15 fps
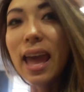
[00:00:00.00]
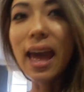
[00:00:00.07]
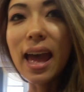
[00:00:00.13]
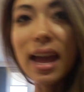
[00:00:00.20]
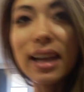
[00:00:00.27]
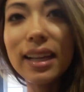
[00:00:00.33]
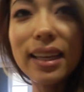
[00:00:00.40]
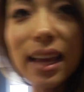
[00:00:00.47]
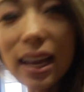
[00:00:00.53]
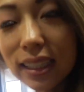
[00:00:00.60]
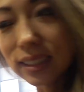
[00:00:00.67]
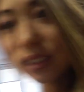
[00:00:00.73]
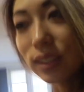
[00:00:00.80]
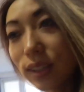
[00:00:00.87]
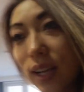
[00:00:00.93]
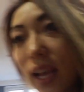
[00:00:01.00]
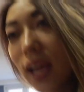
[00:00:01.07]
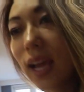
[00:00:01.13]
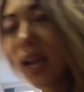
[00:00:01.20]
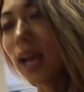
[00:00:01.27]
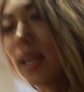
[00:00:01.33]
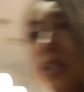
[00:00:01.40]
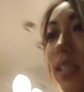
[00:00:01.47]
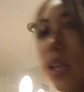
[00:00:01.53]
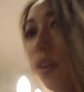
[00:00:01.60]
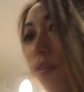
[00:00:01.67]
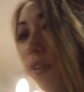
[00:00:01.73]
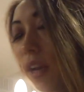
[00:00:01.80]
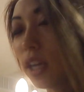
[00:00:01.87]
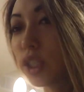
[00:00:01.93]
and yesterday I did
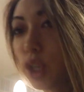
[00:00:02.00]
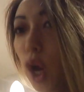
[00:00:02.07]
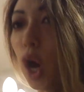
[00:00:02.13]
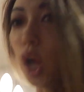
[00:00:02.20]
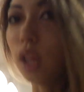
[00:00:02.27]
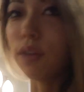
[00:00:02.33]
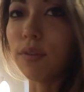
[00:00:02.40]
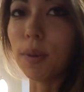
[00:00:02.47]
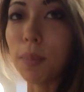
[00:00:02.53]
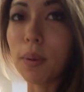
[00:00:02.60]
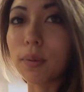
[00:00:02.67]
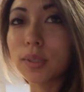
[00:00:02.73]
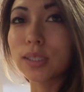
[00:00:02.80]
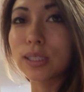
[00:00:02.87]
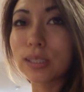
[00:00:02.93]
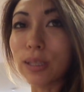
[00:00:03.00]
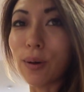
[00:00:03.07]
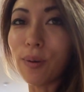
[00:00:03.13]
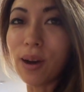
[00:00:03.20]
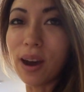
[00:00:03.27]
finish all of them. I was so